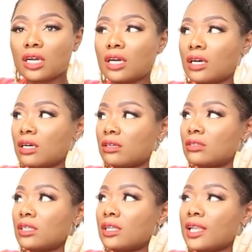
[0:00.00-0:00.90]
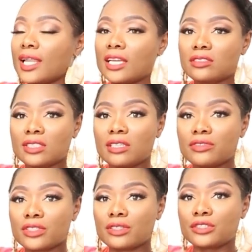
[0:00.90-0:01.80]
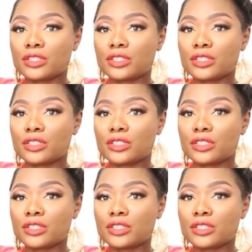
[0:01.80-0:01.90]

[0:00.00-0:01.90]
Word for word: a lifesaver.